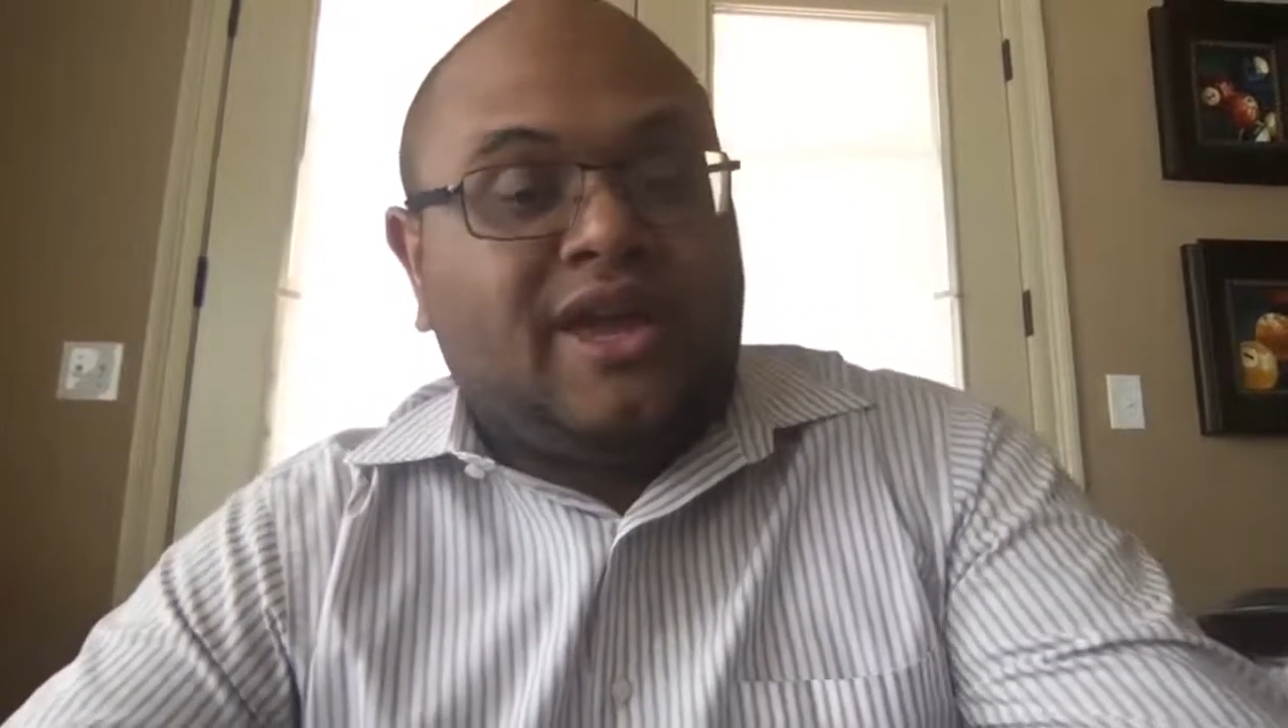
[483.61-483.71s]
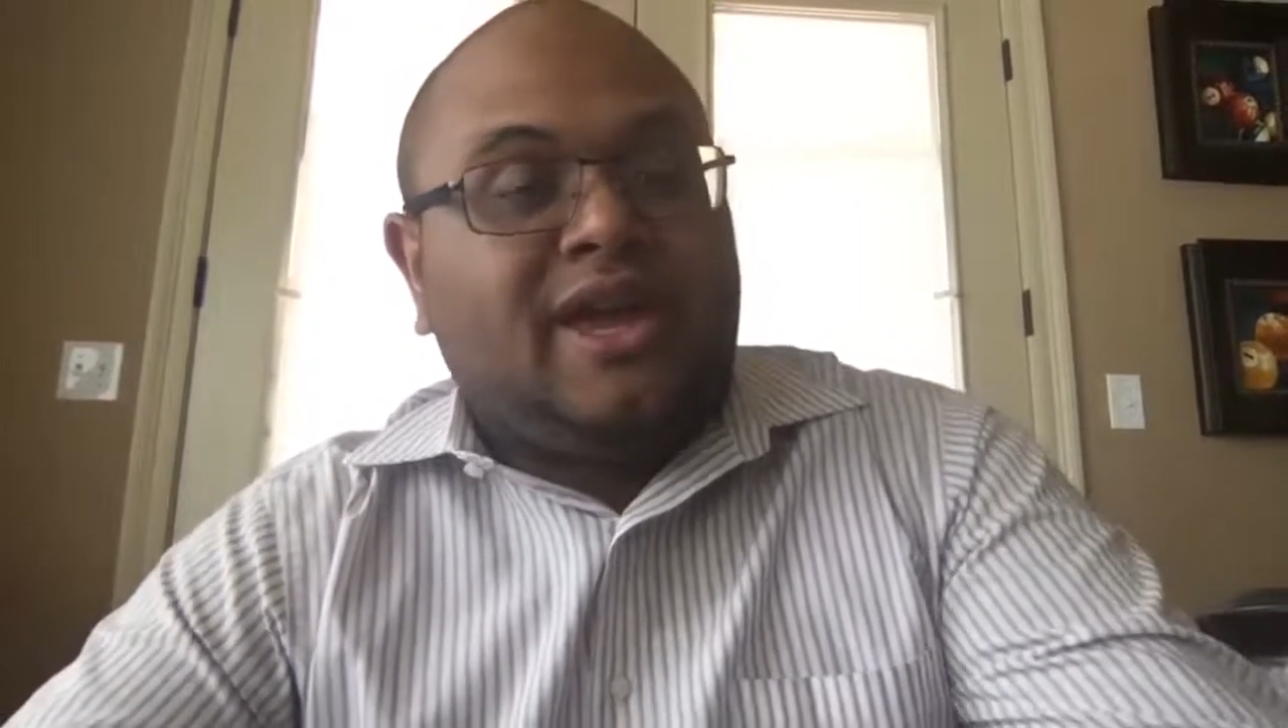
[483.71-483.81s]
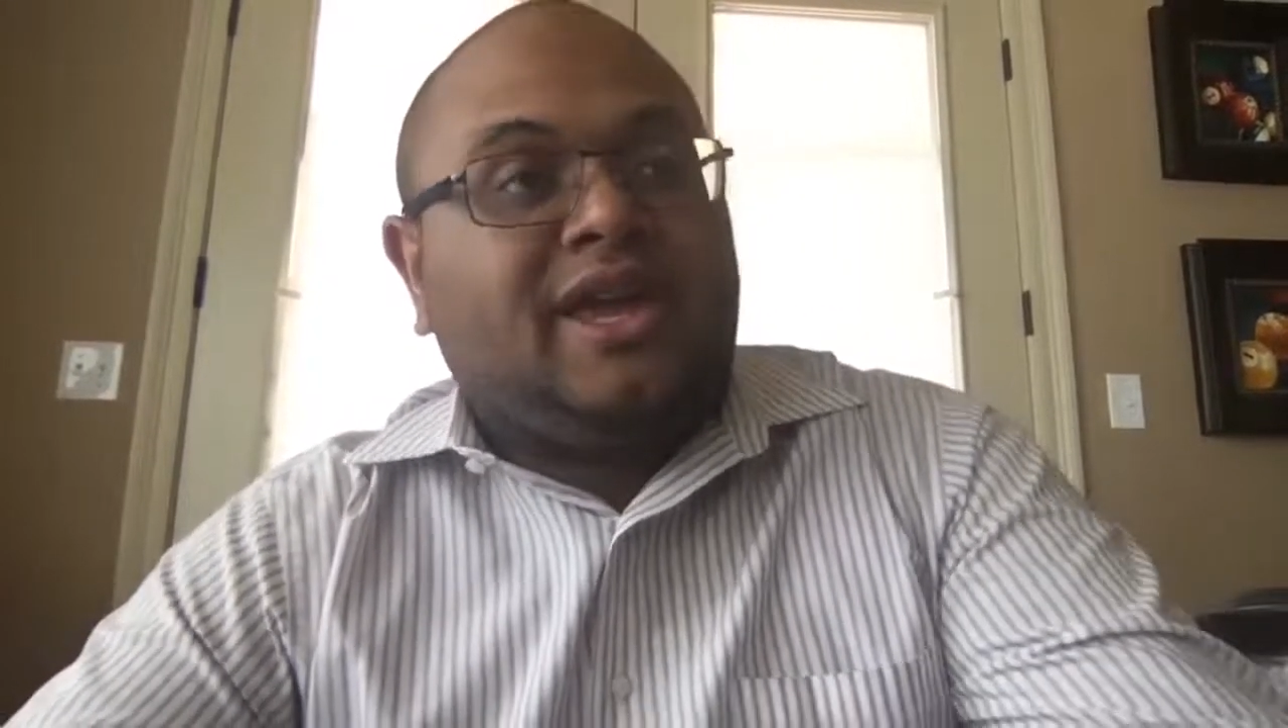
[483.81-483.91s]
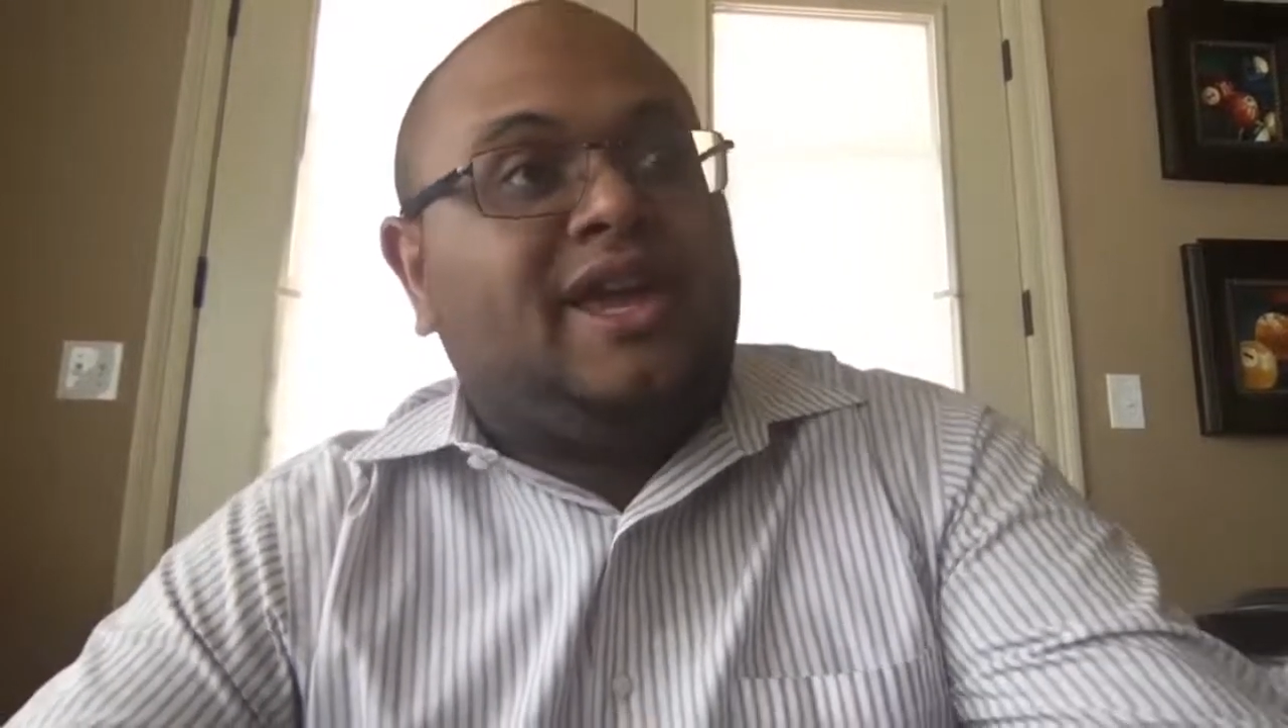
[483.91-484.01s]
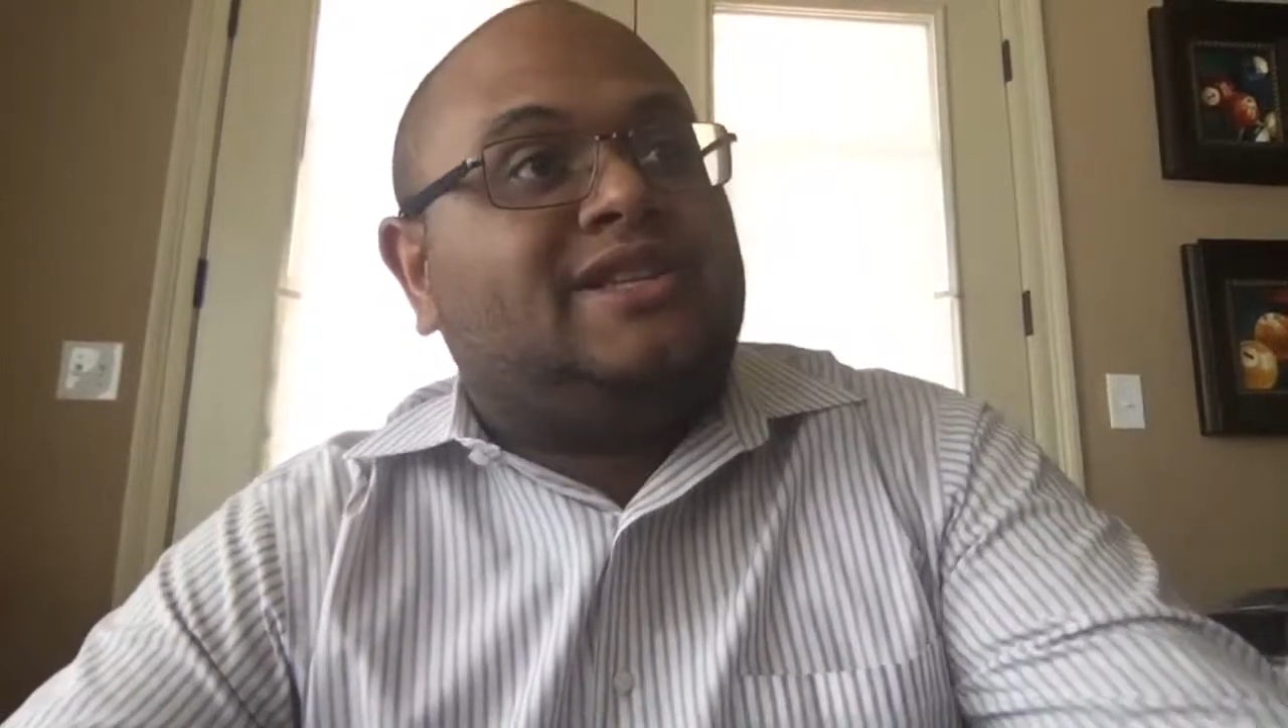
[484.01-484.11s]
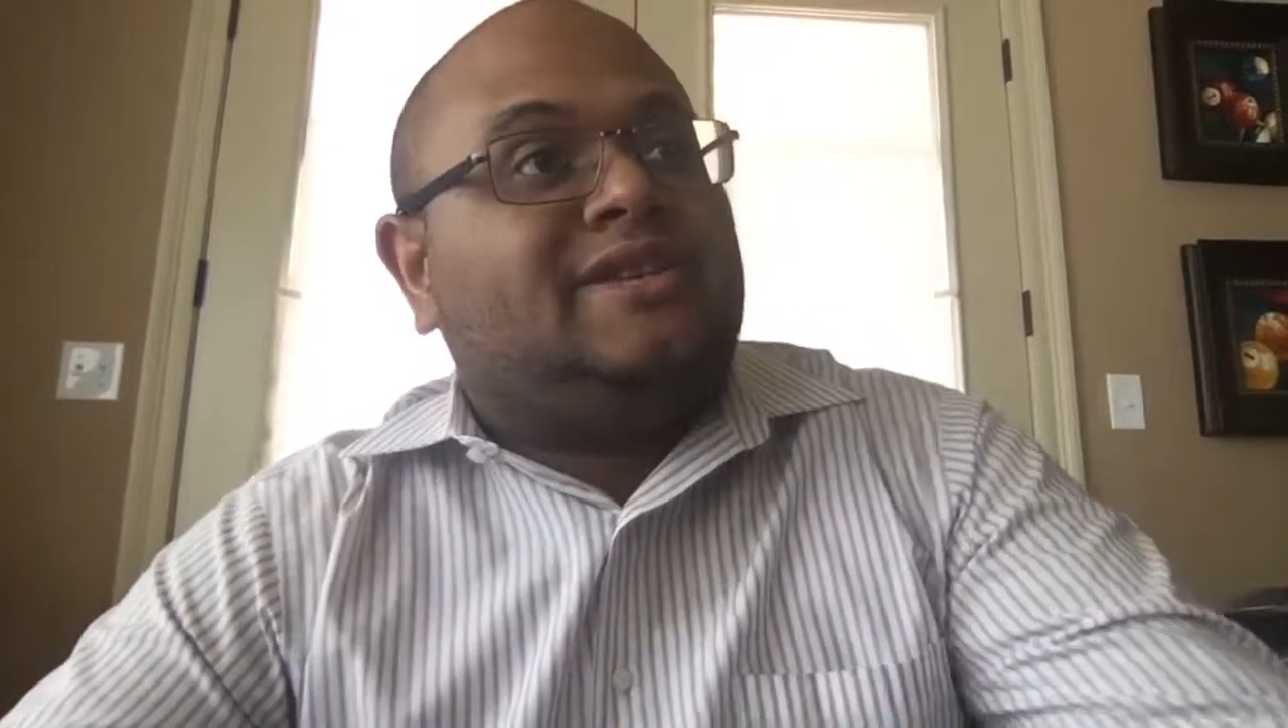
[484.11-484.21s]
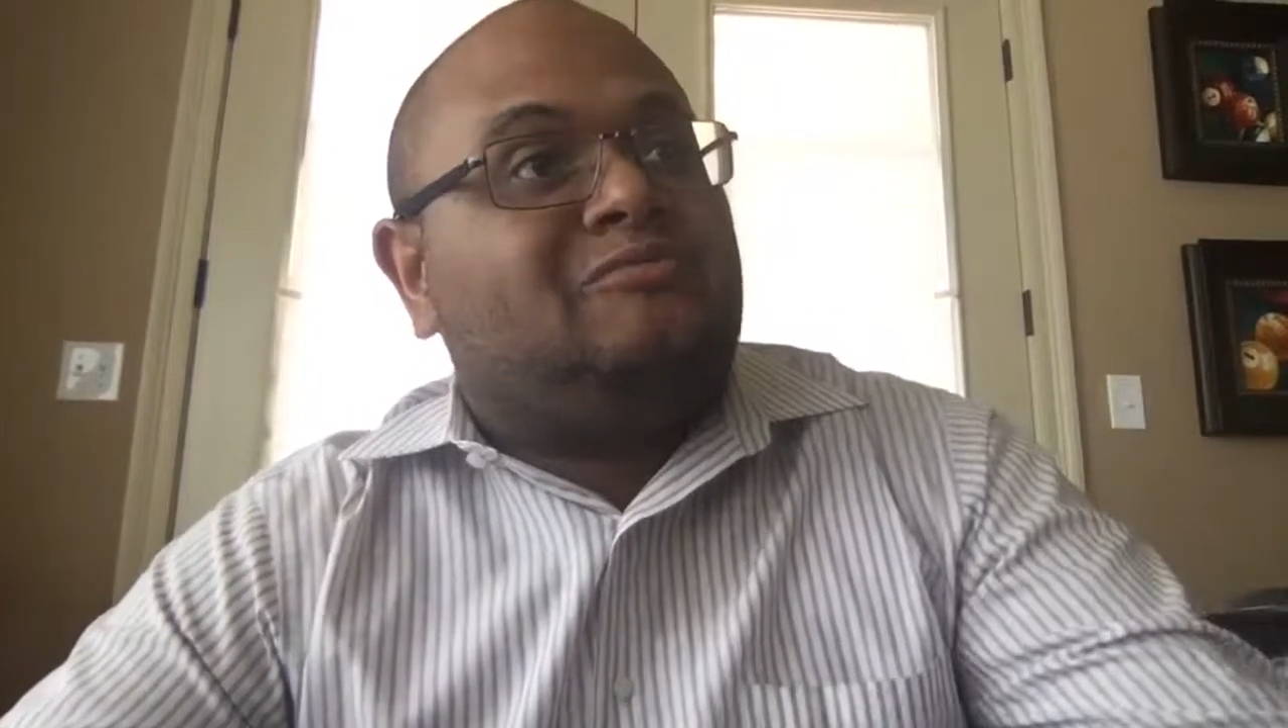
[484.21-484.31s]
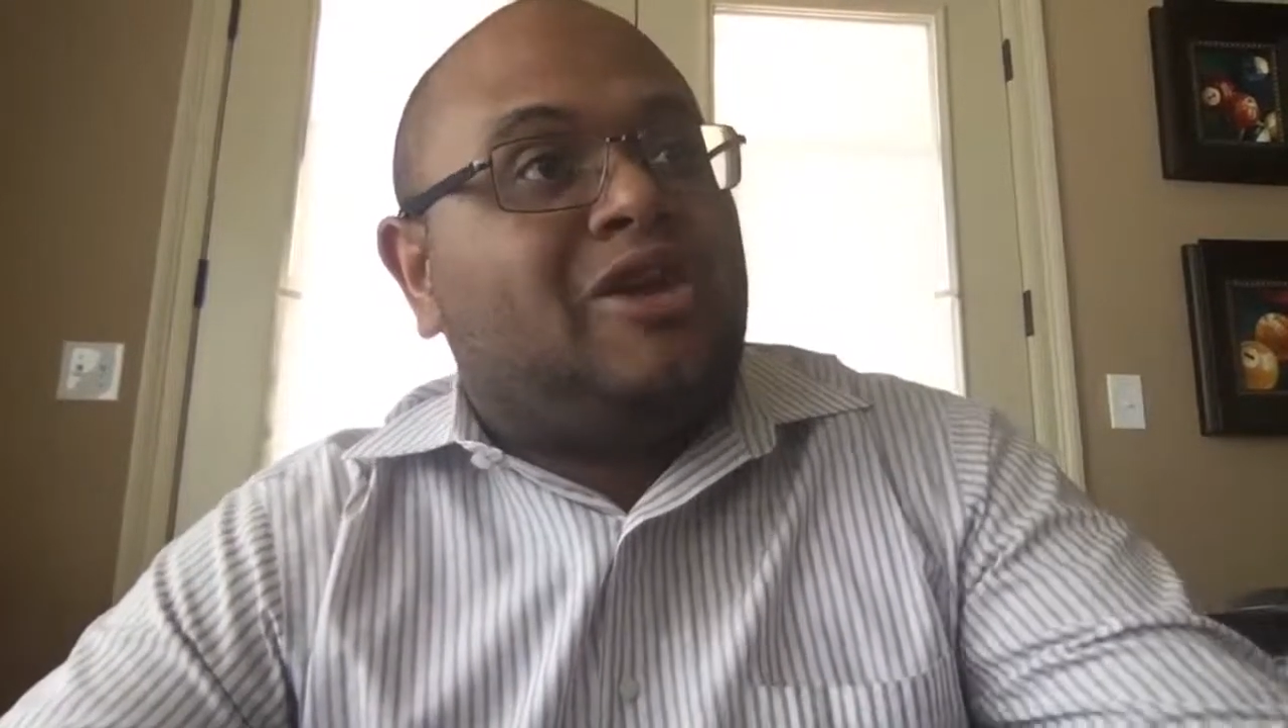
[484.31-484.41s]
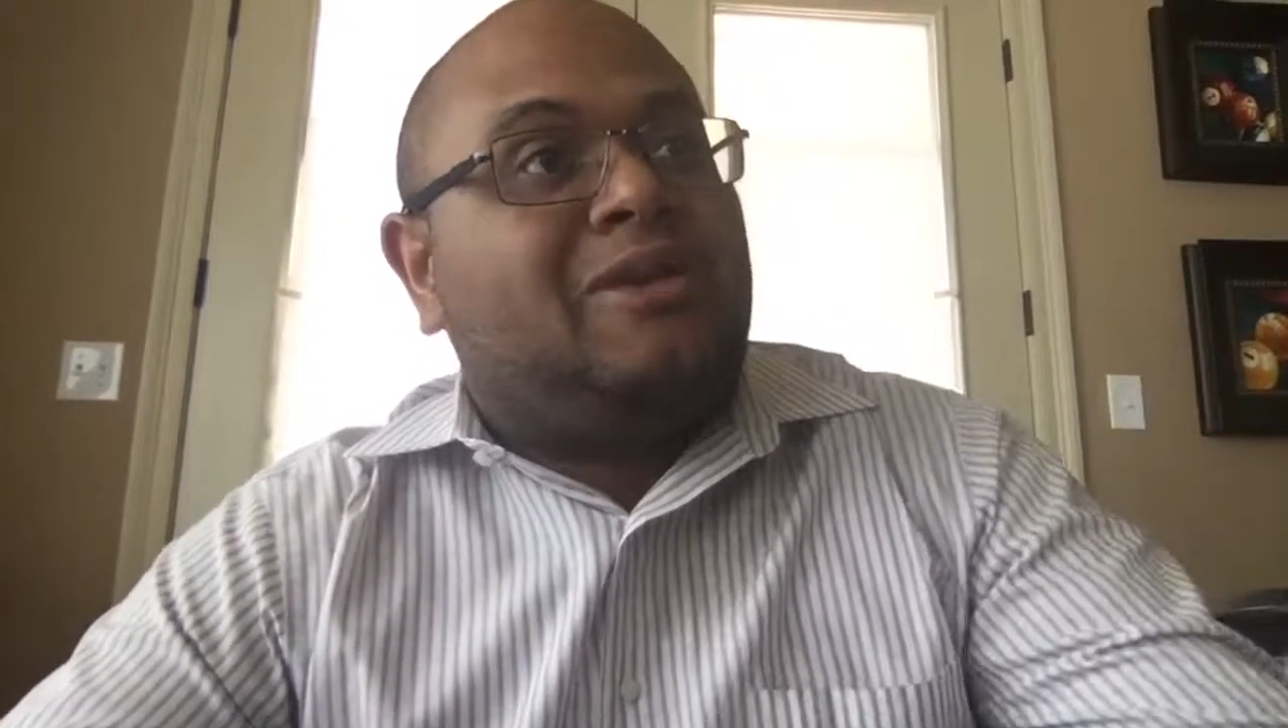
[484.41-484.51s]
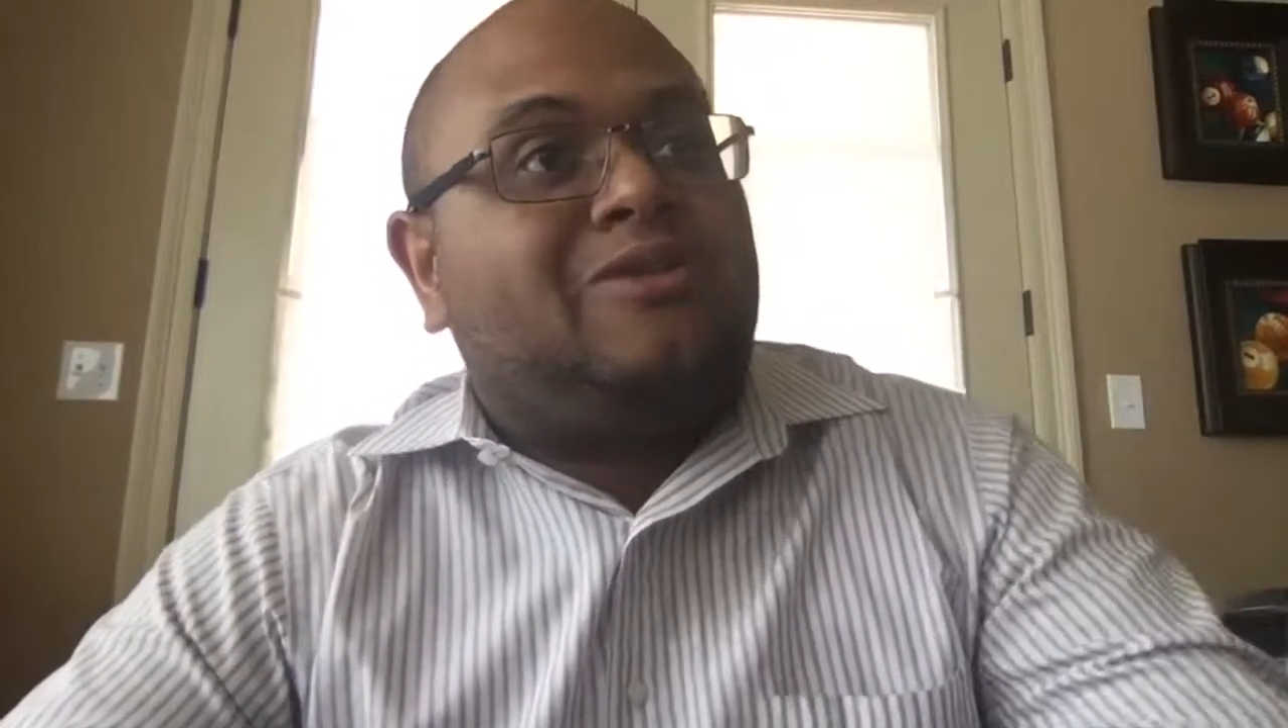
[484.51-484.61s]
Kids in baby